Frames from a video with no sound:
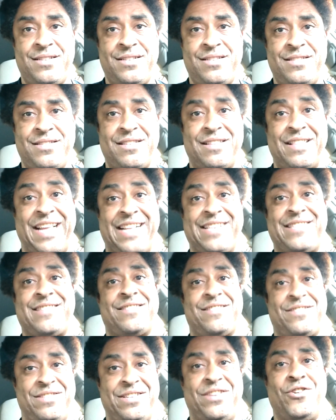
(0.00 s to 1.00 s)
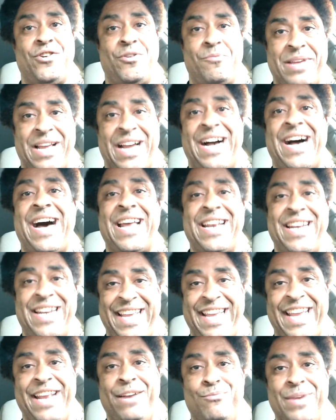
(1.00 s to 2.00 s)
So that's going to be a hot
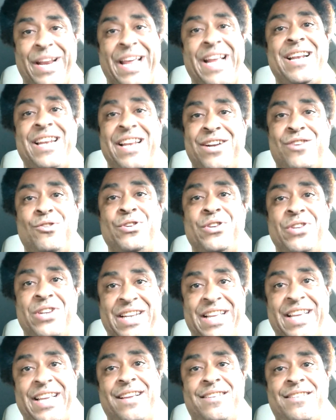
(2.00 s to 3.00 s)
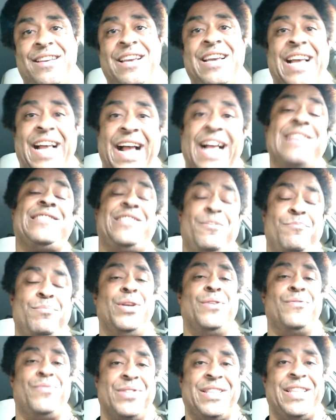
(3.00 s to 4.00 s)
lead when they click on your link. That's the
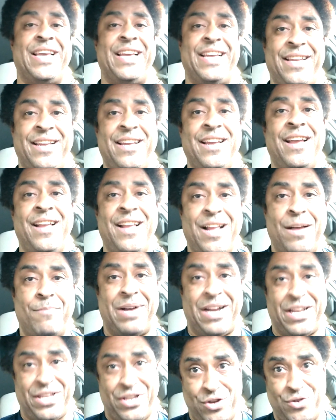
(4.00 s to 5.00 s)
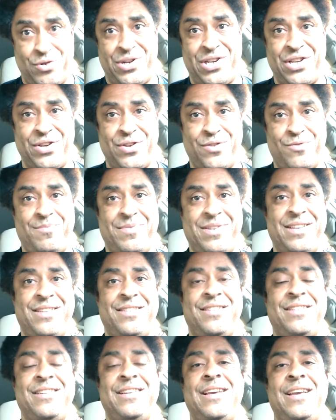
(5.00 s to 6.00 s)
beautiful thing about YouTube.
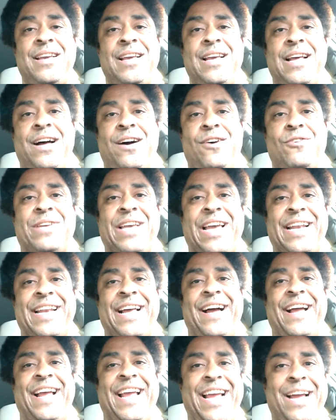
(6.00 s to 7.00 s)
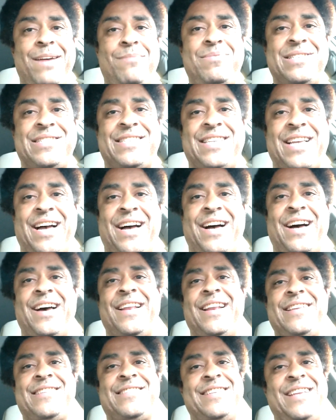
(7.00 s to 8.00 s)
Okay, now Amazon,
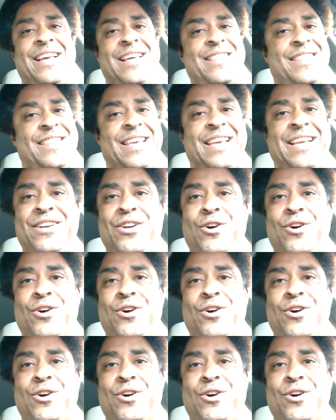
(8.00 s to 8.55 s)
that's another thing.